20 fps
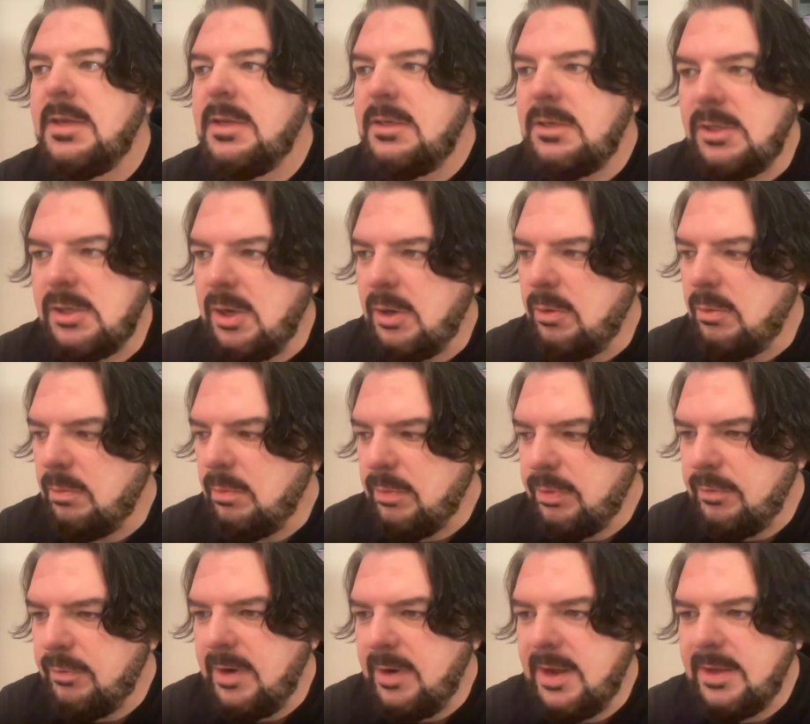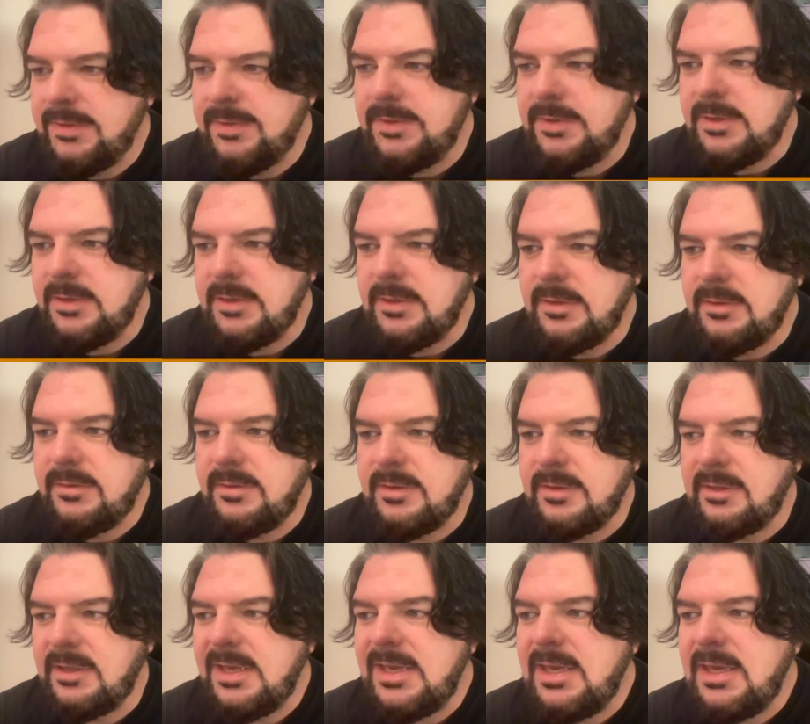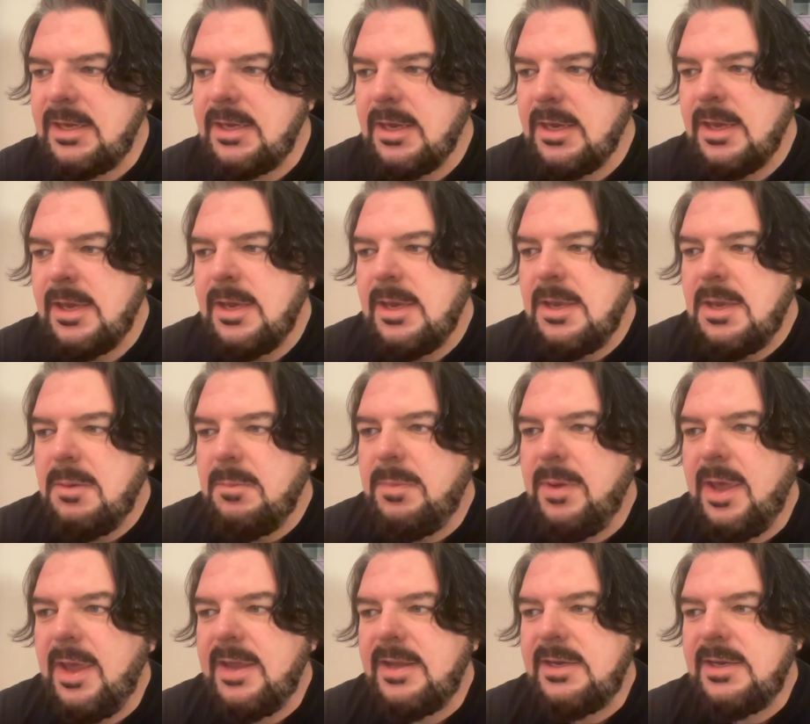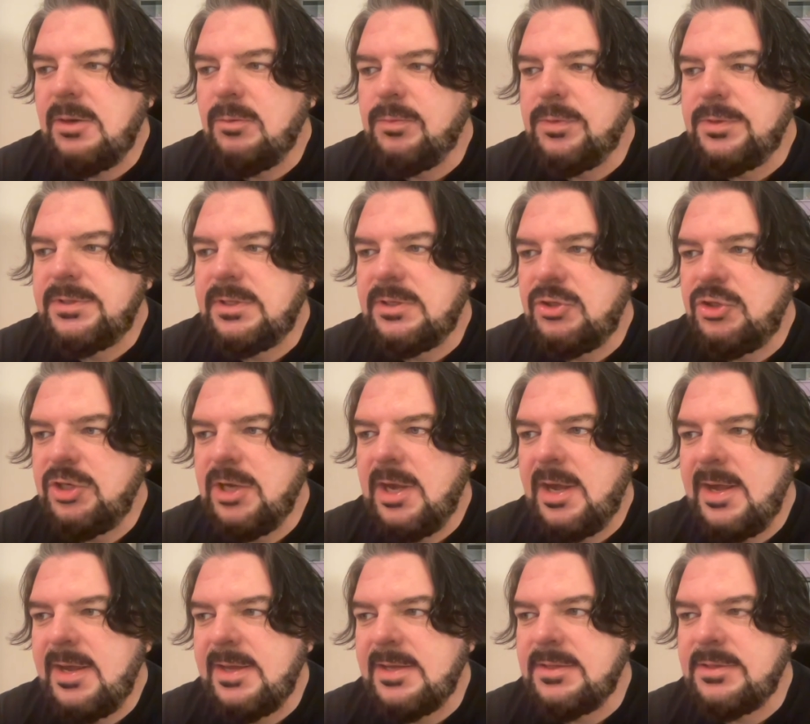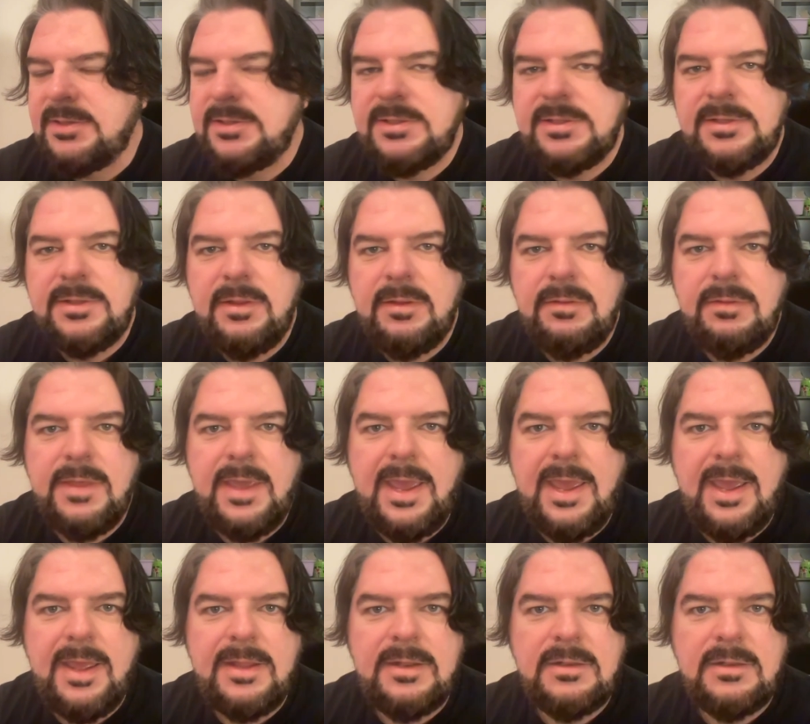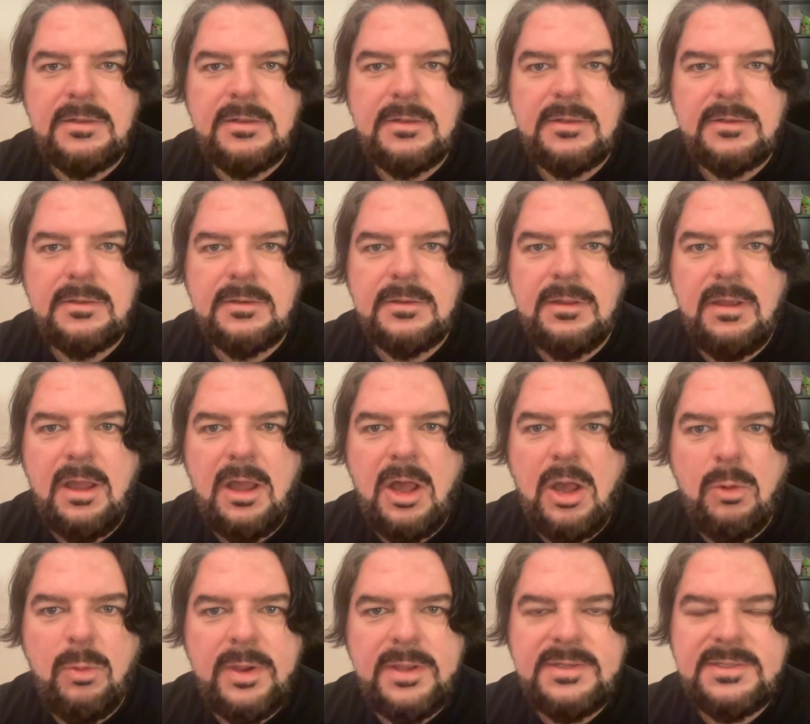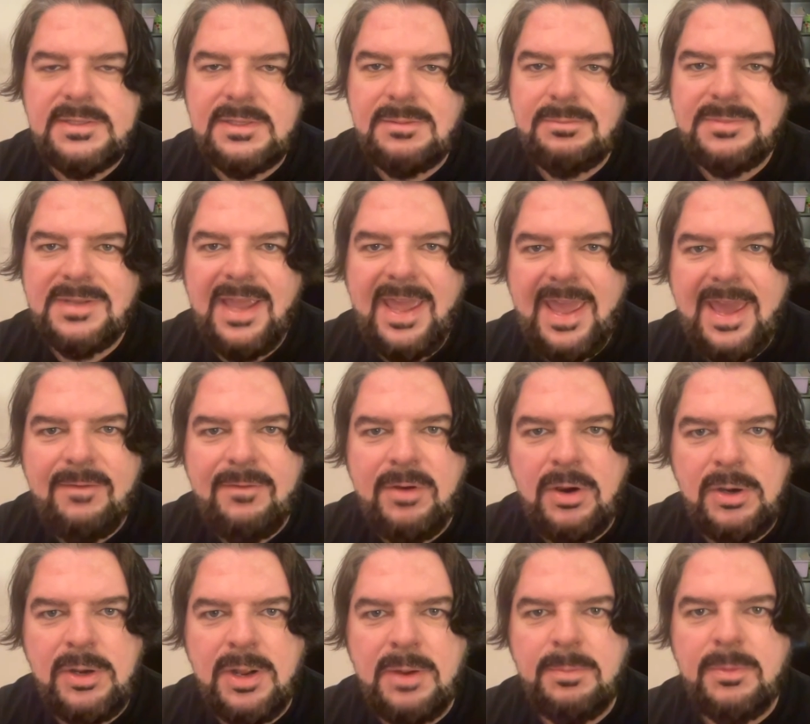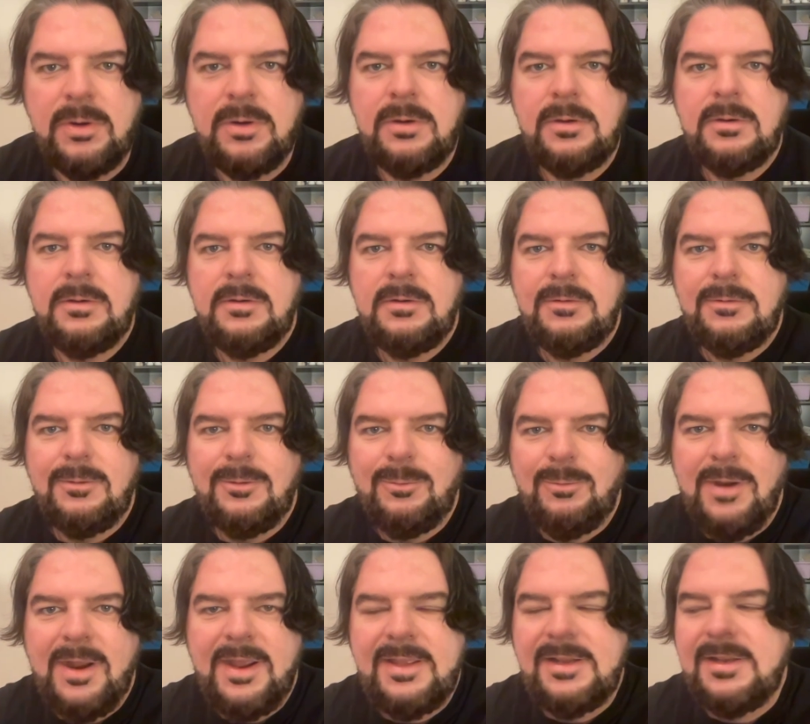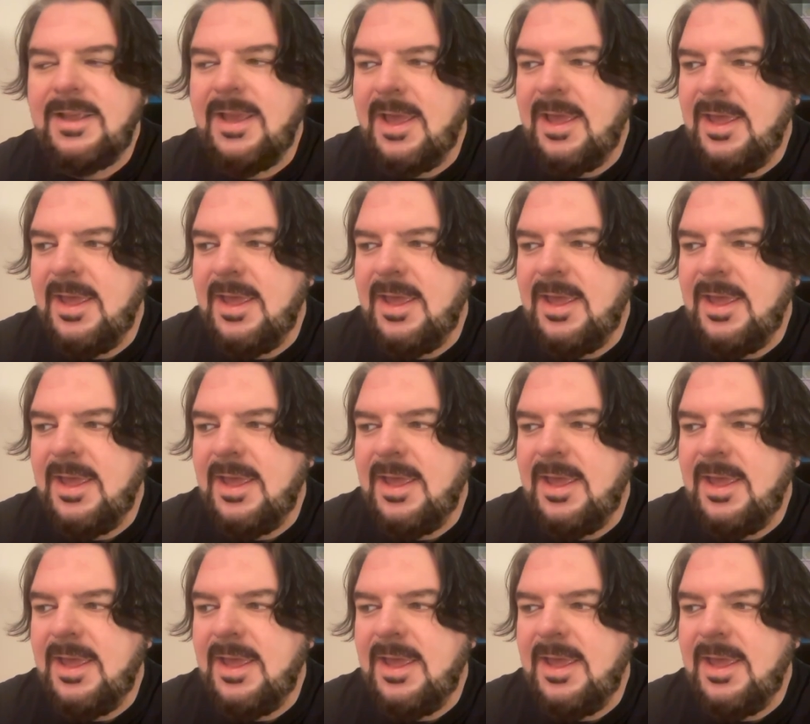you know, throughout the league. But it was the Giants that always seemed to have our number, right?